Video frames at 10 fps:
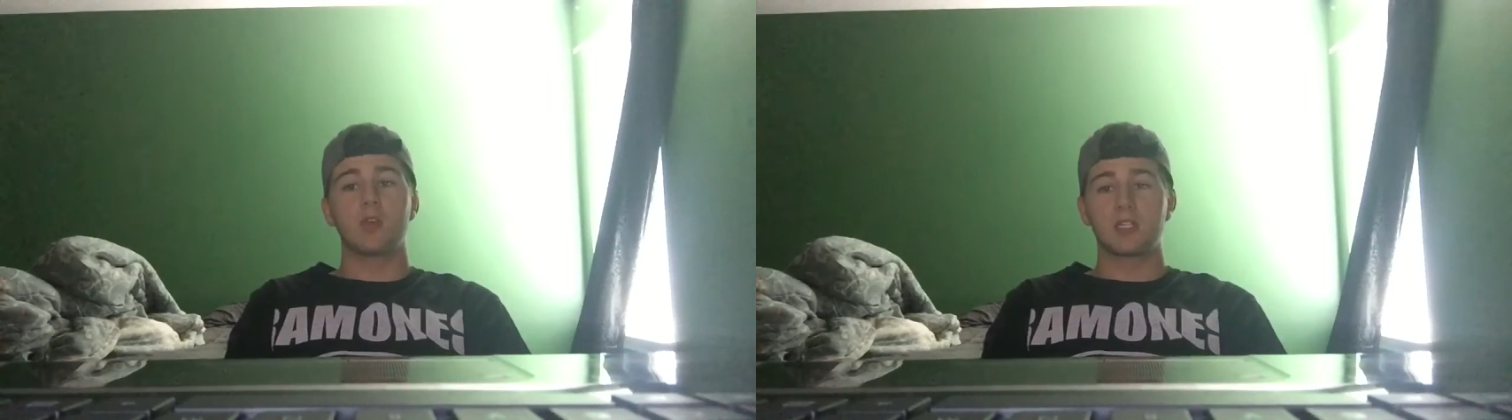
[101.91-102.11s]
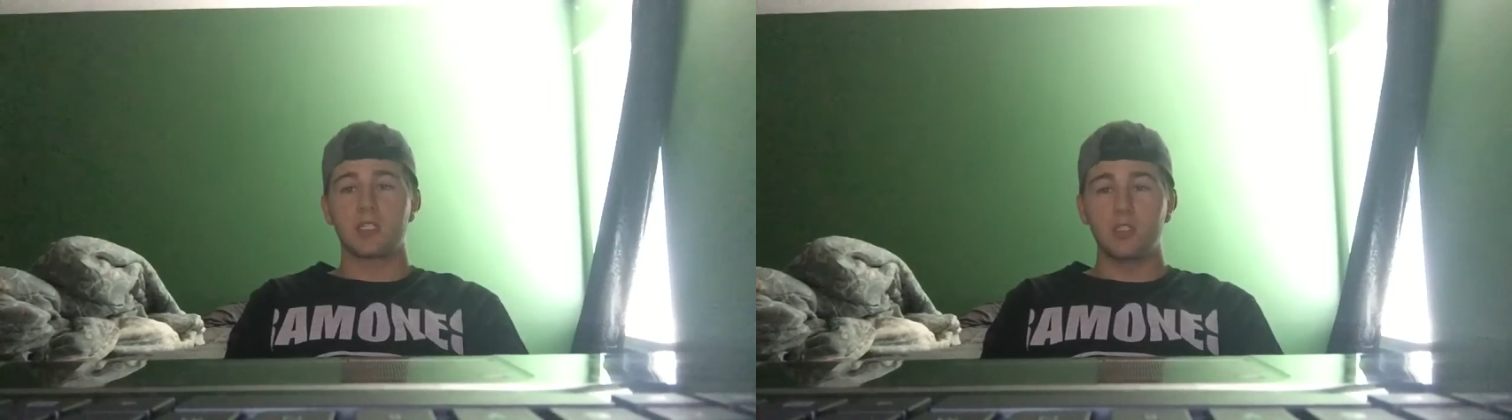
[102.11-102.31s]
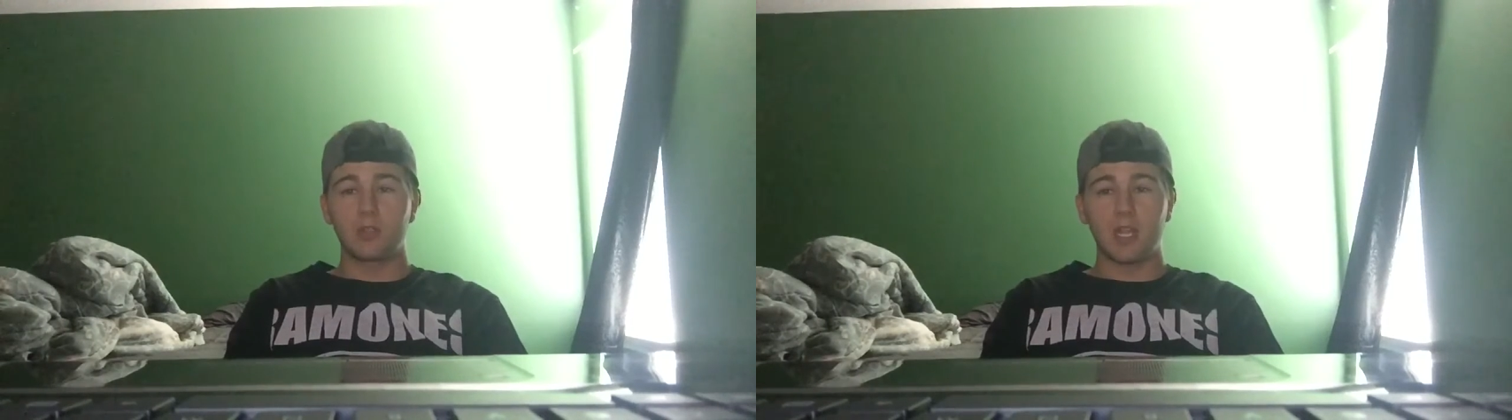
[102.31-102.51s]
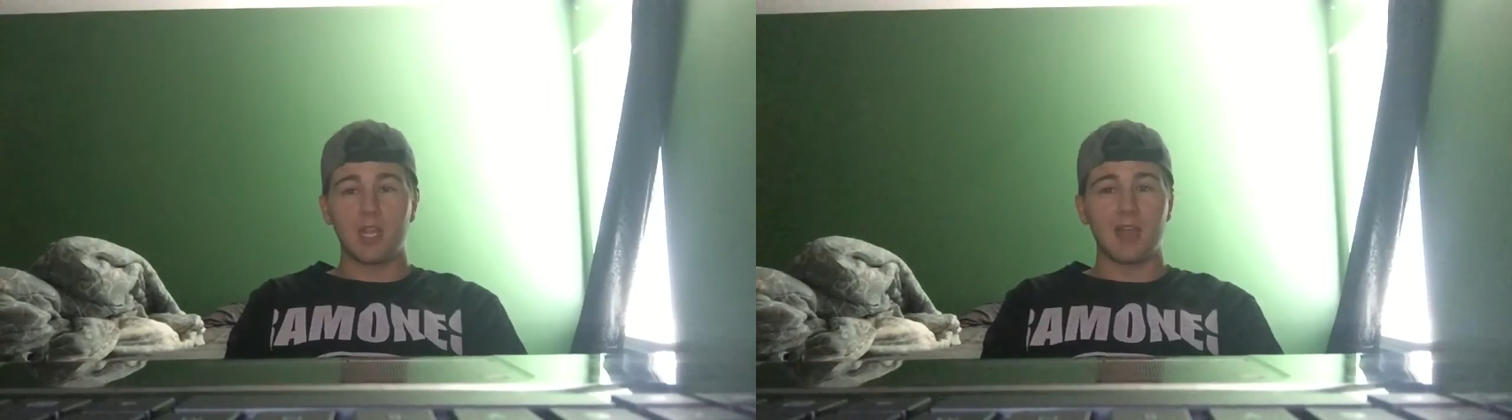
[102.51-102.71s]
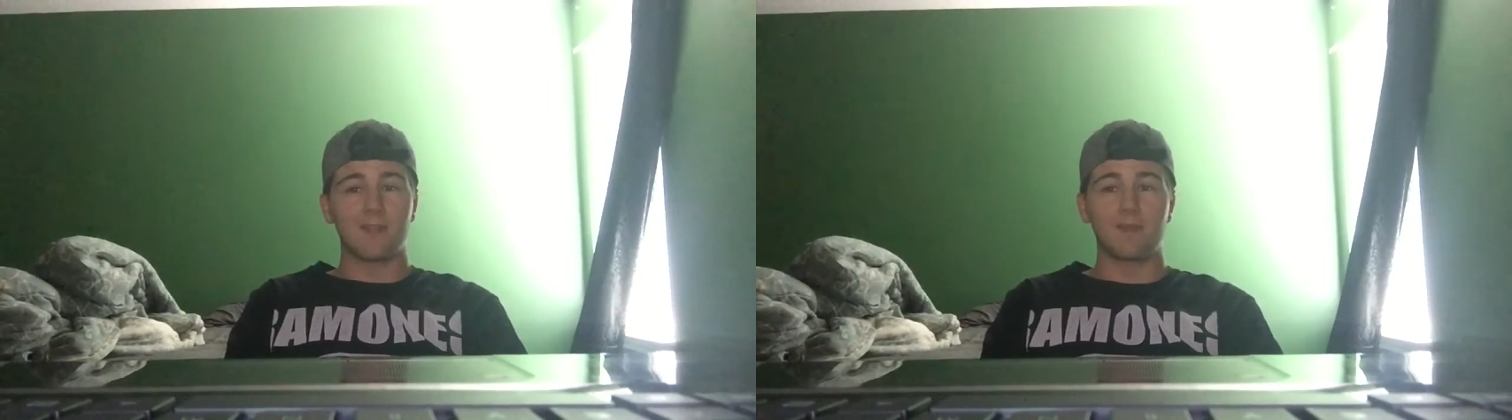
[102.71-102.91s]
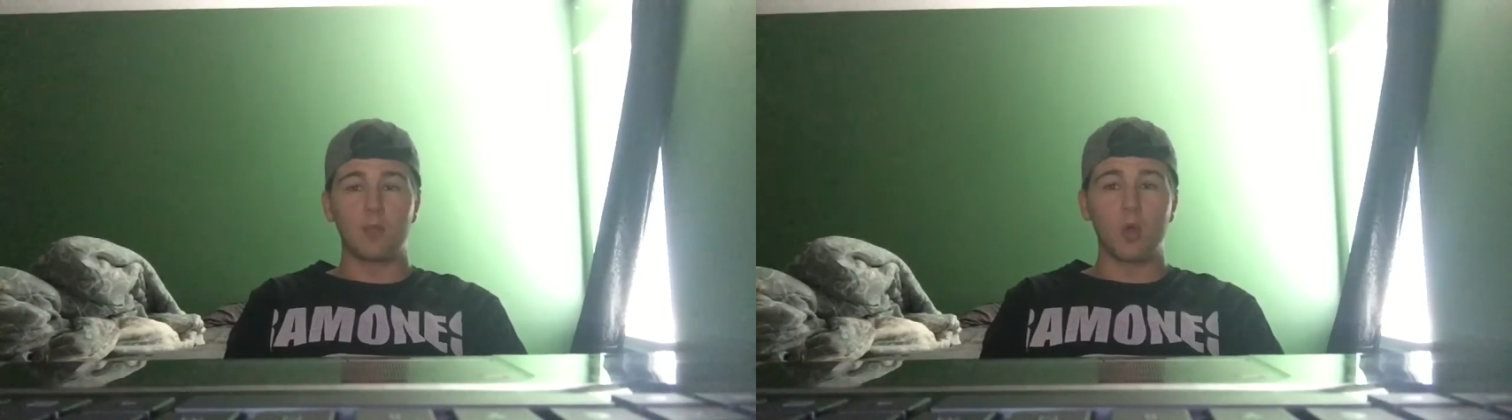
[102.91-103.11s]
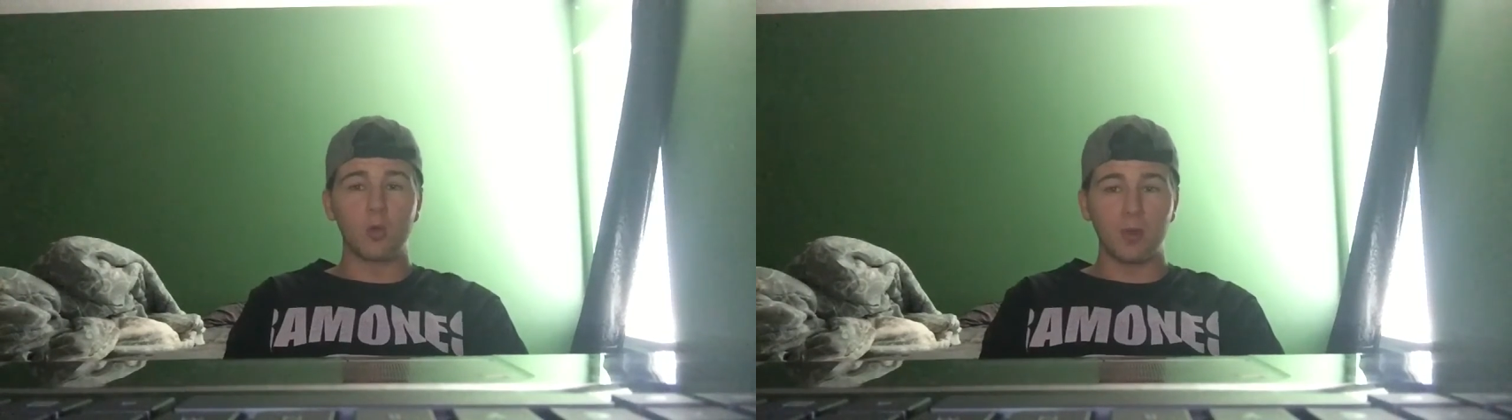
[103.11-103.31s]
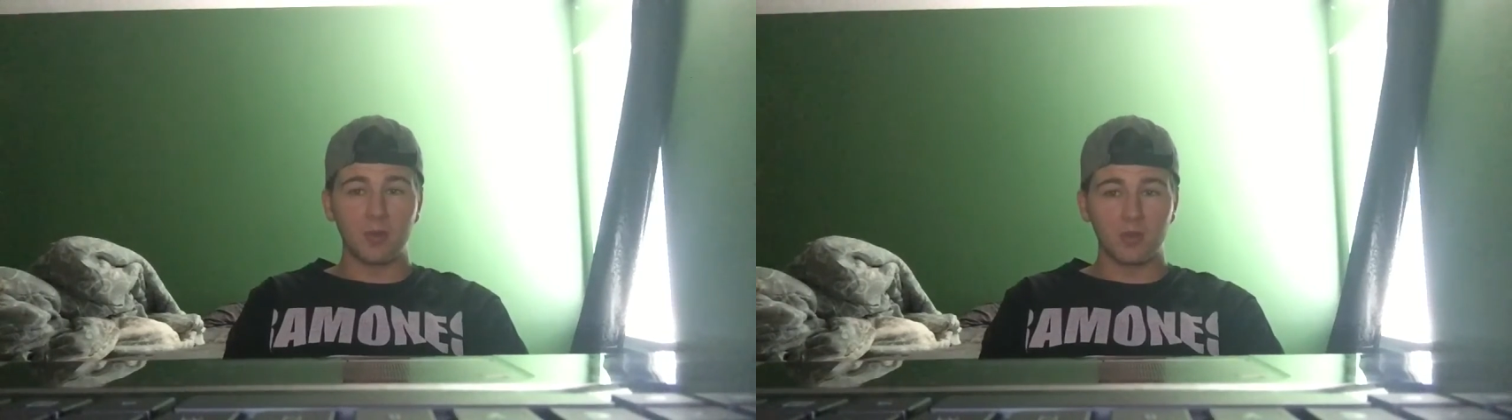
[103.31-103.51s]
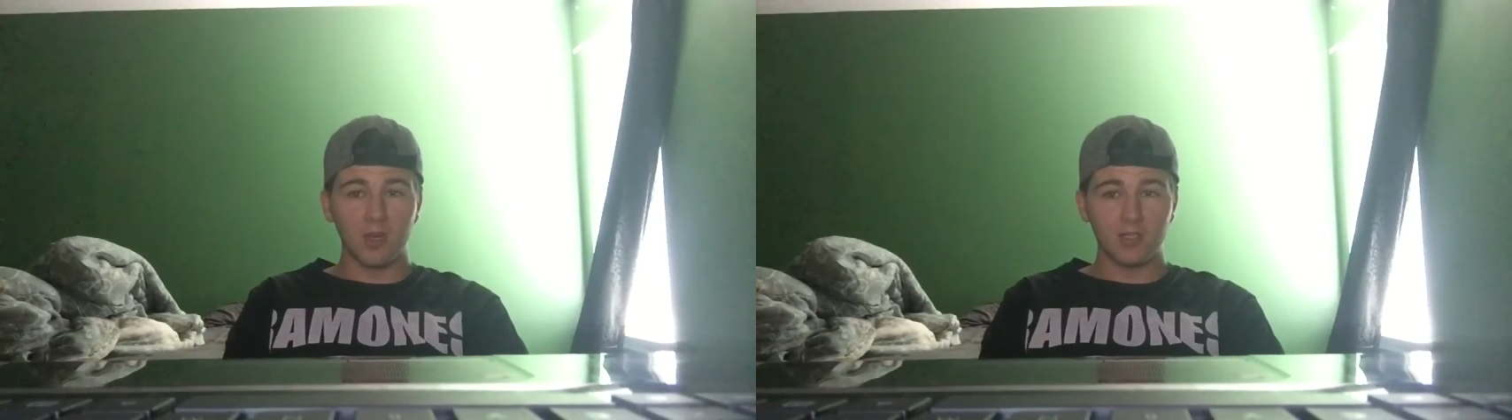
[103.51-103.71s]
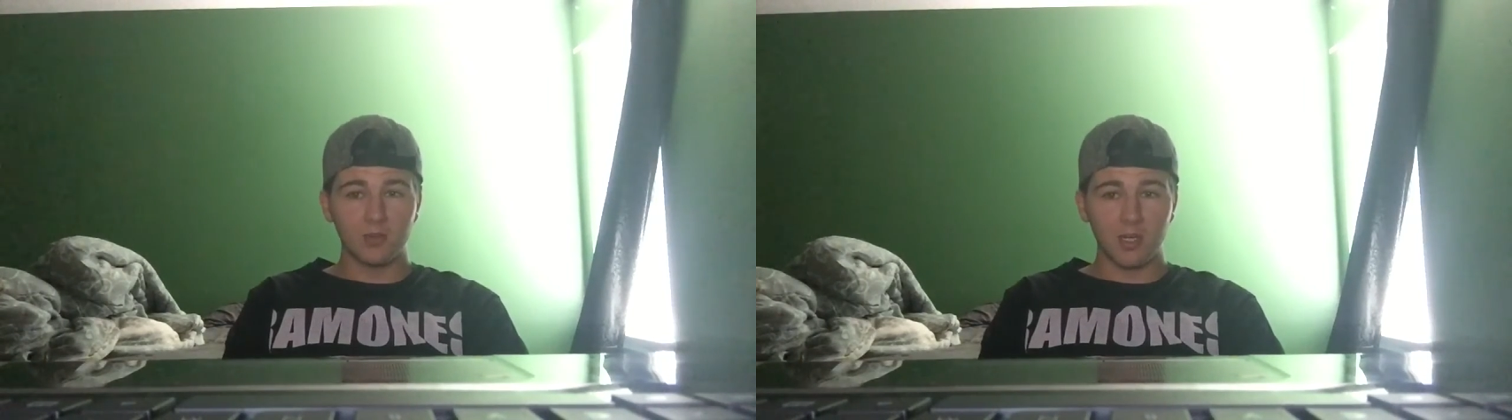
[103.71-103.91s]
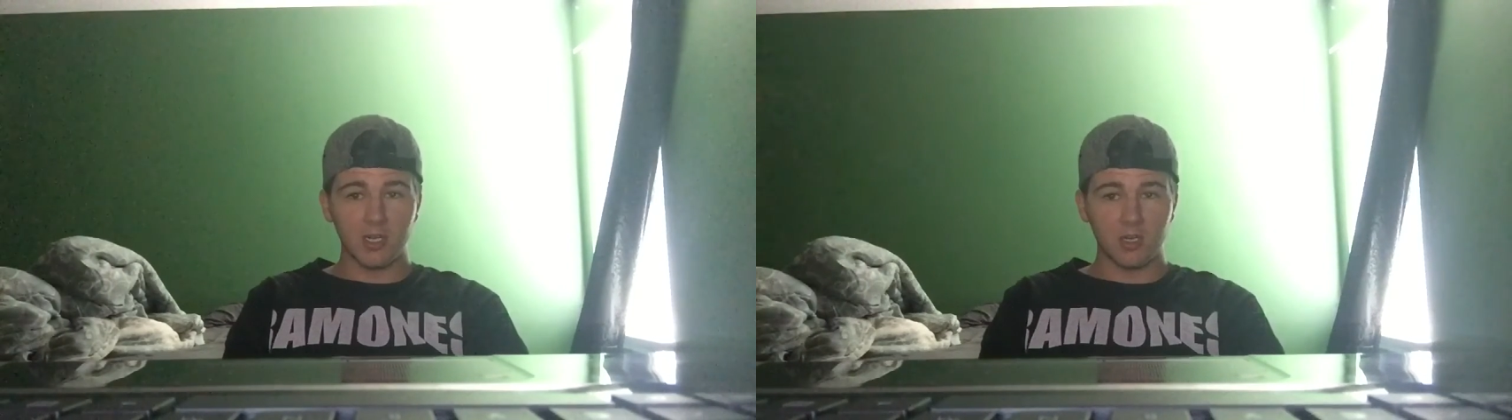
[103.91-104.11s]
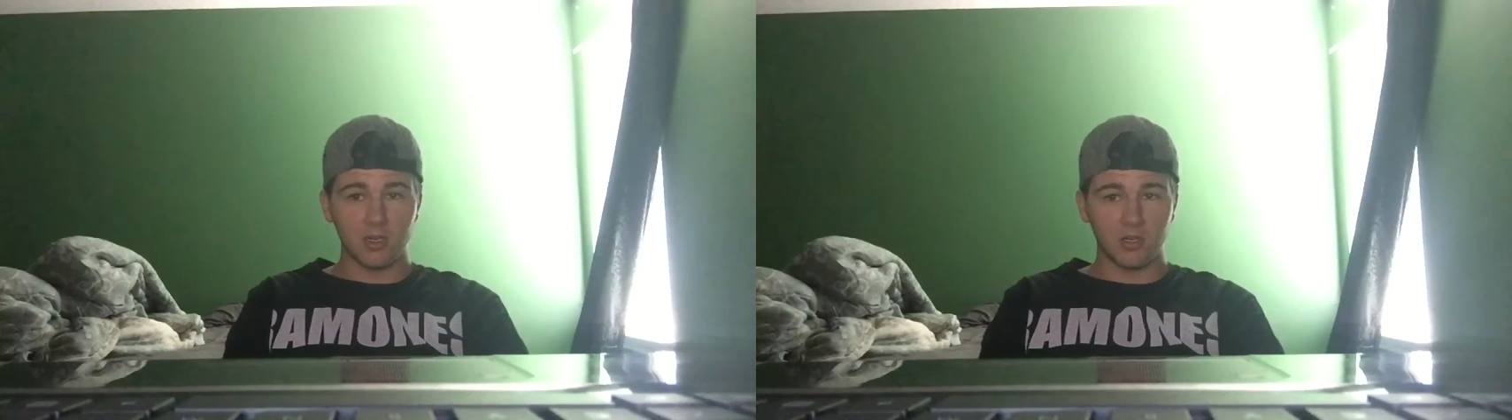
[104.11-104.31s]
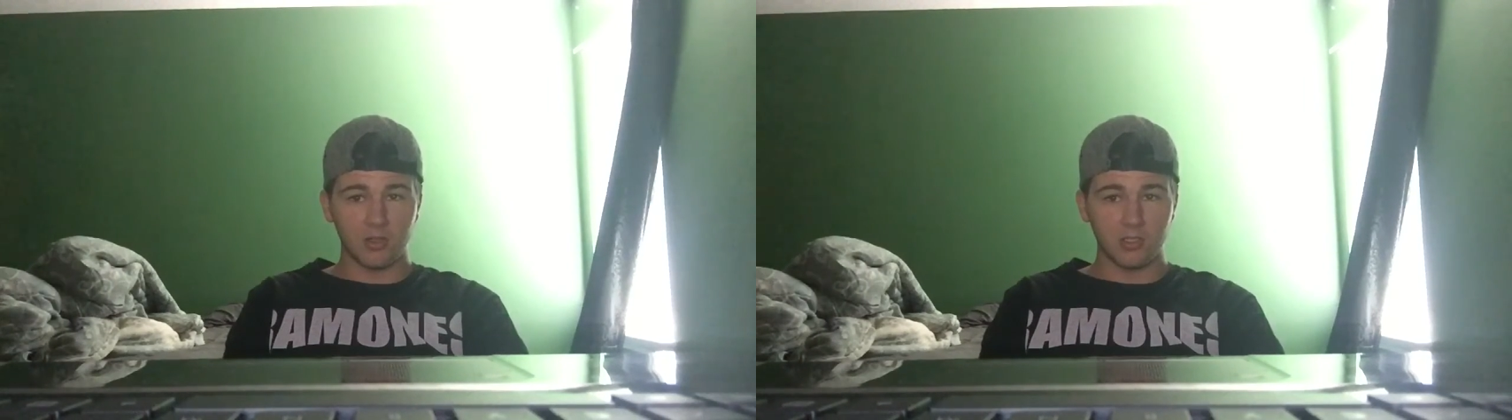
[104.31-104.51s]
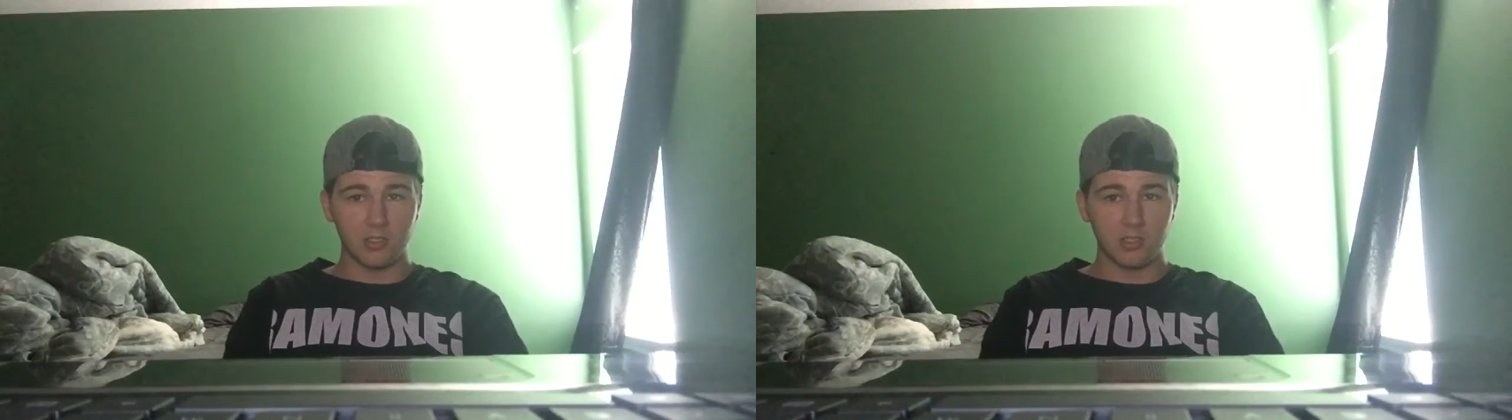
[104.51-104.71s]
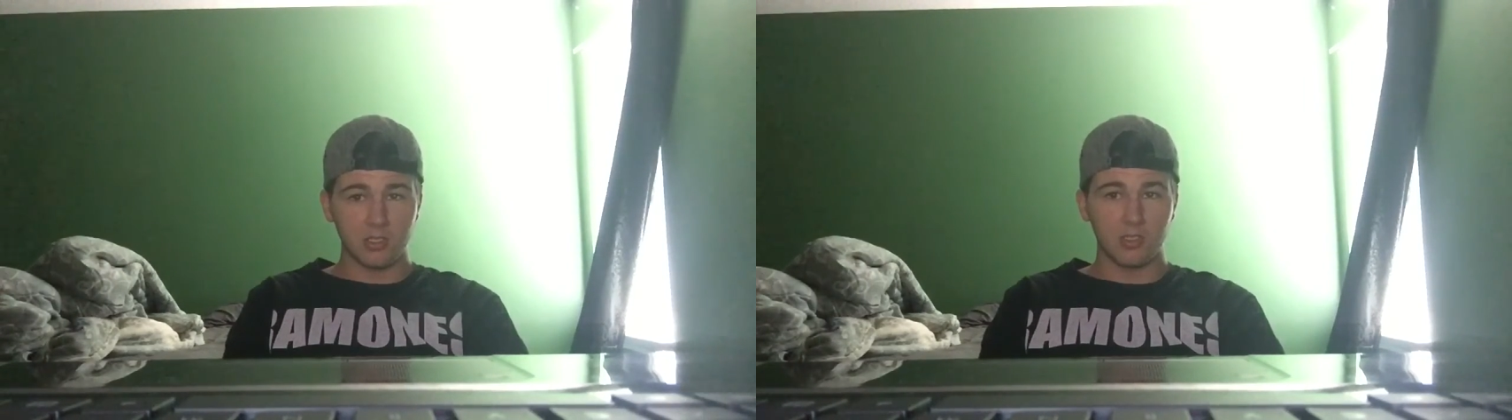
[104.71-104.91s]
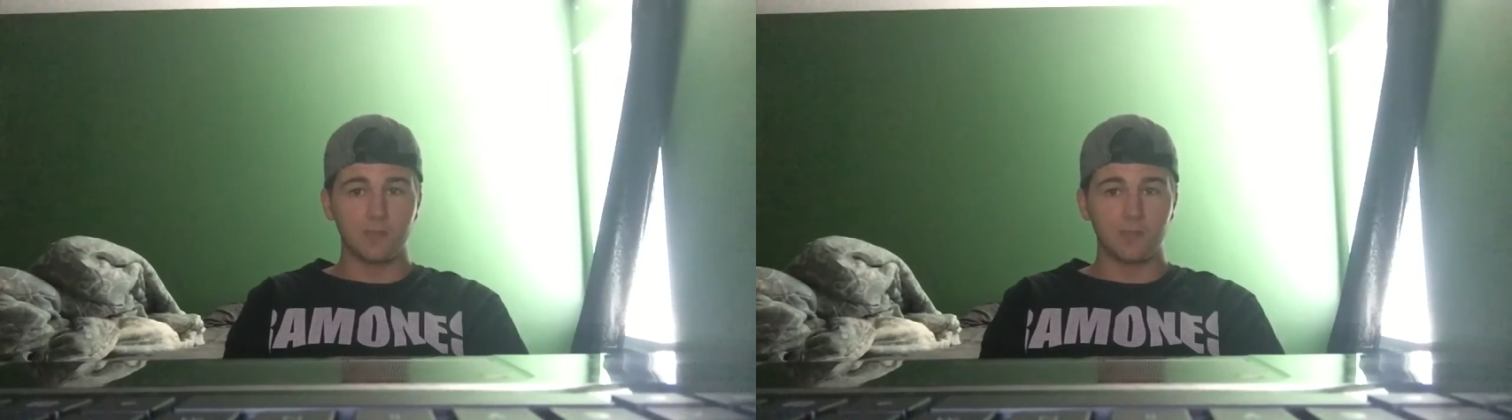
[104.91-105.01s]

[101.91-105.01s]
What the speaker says: US and UK have more women graduating college,